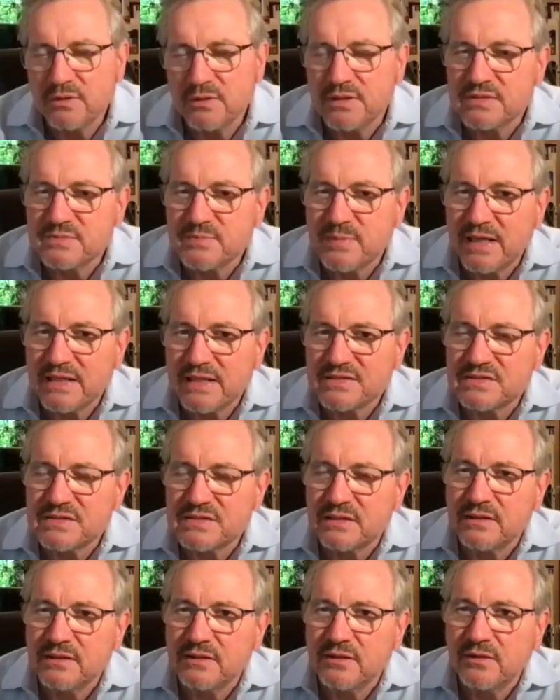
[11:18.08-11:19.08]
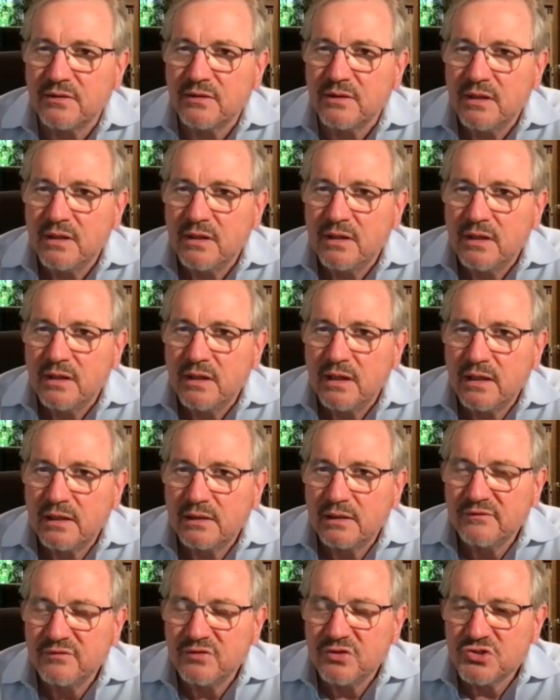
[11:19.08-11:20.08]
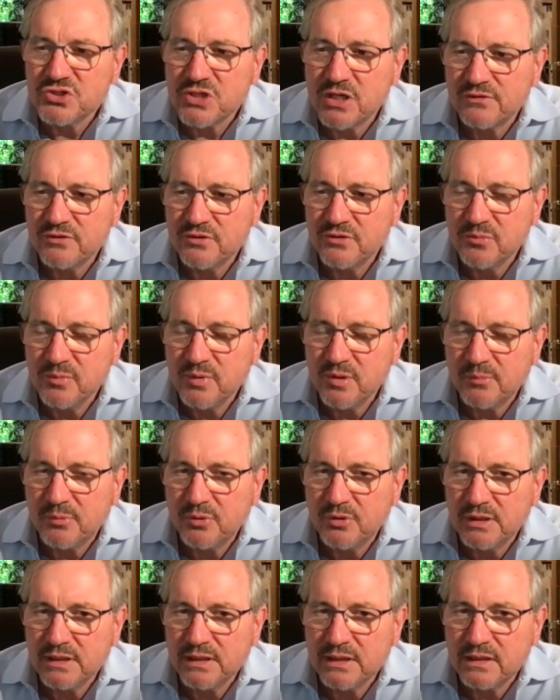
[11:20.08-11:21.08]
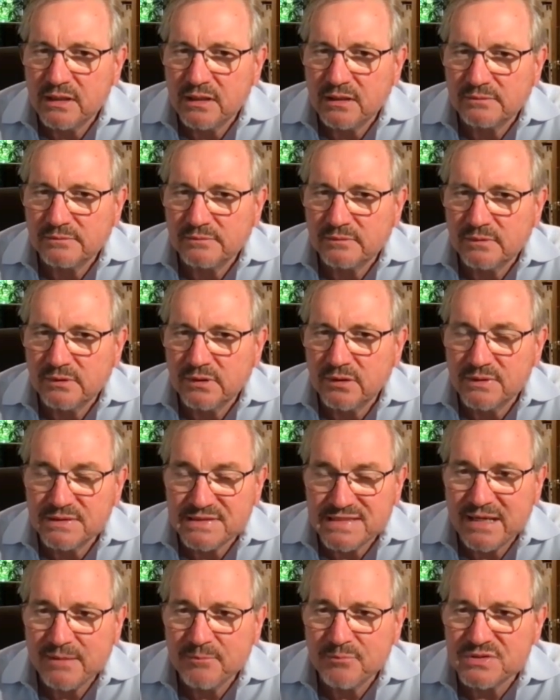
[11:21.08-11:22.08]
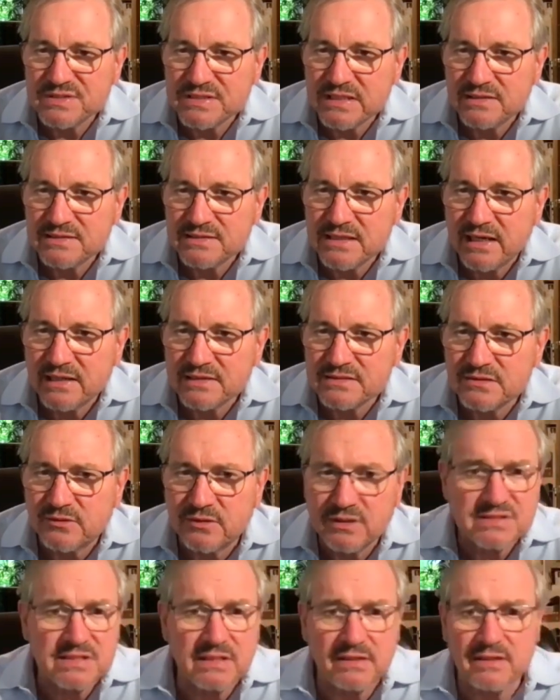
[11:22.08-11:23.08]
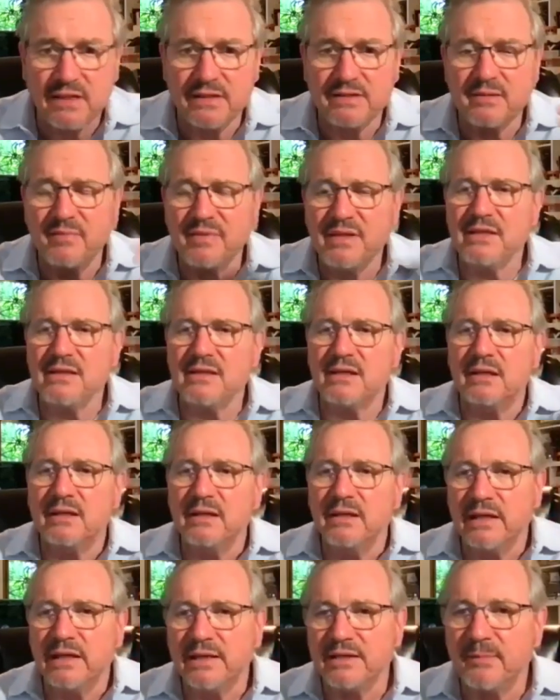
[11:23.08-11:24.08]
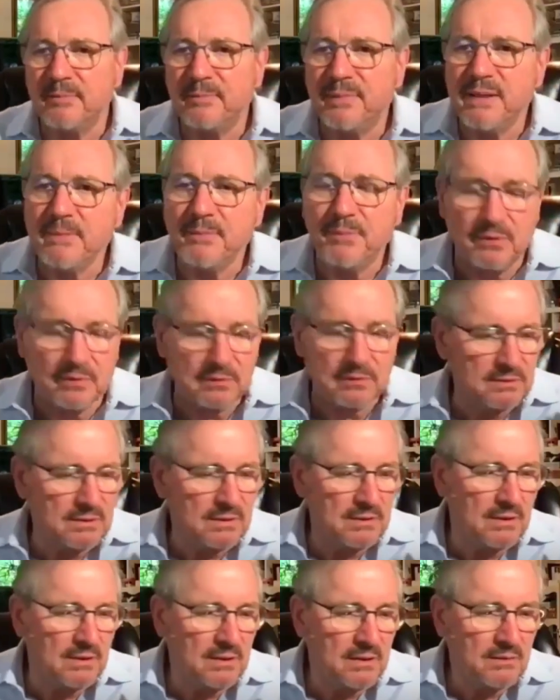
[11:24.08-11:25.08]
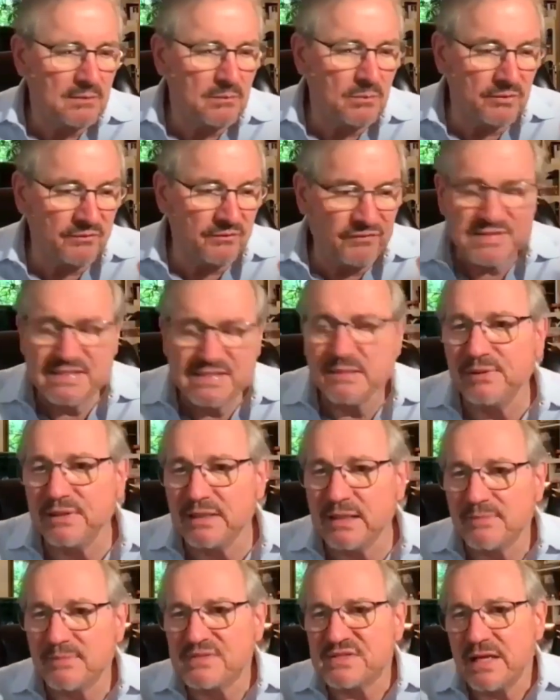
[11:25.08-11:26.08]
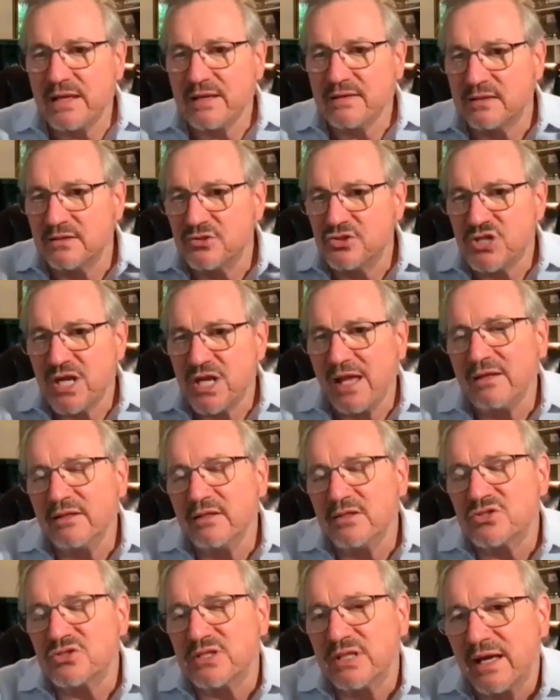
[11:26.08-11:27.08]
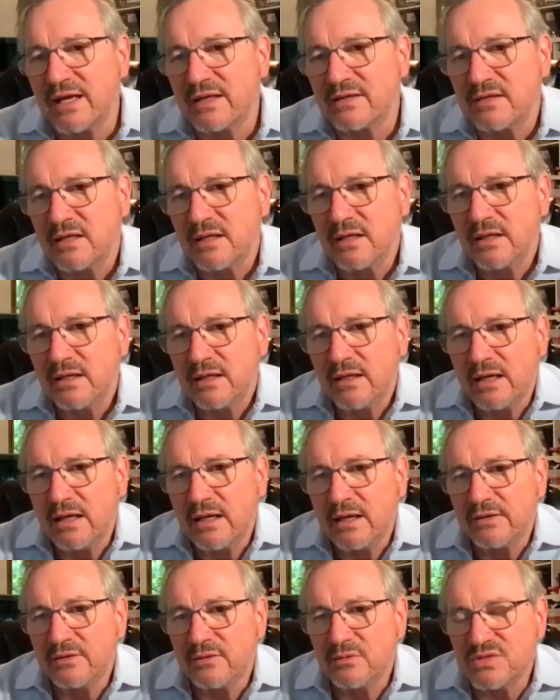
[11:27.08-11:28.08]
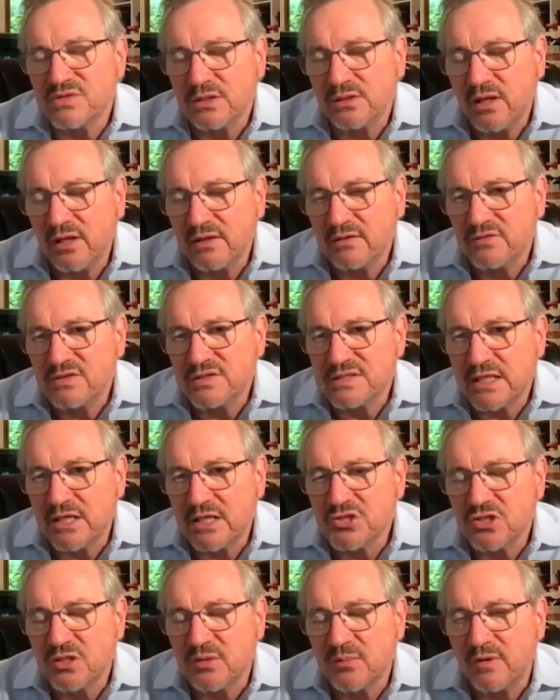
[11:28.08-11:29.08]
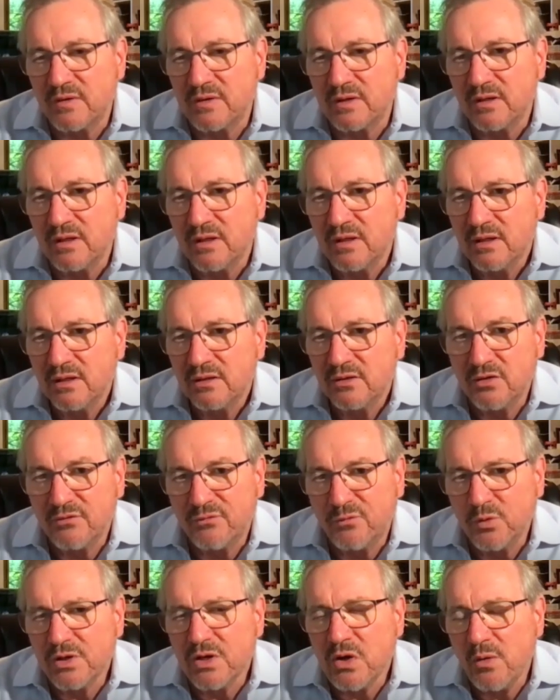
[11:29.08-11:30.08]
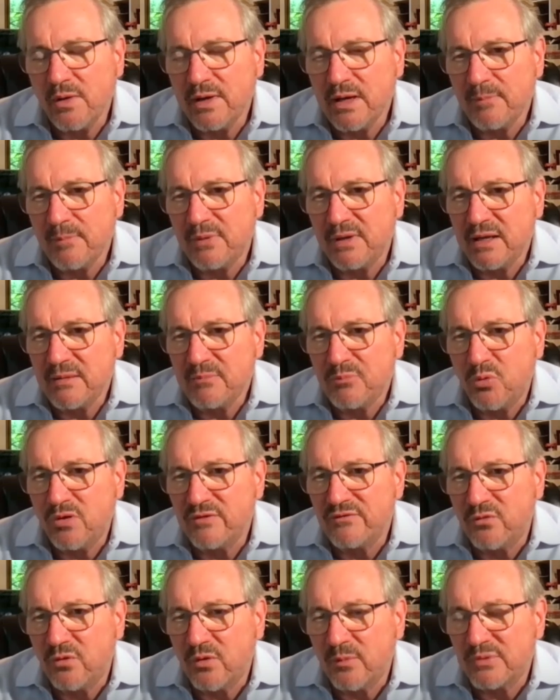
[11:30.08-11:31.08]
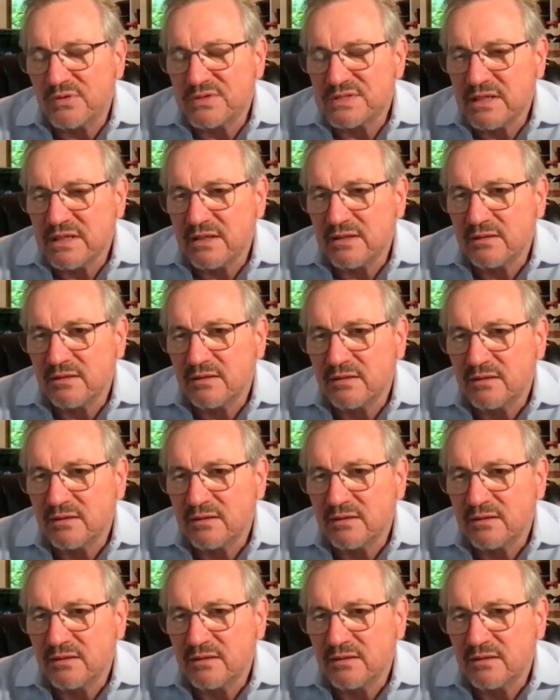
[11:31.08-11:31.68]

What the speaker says: in this past year, Olivia Child, the new mayor, put in a 10% tax increase, and the media and the people were visibly upset and challenged that. And there was a lot of discussion about it. You know, if we're going up at 8.4%,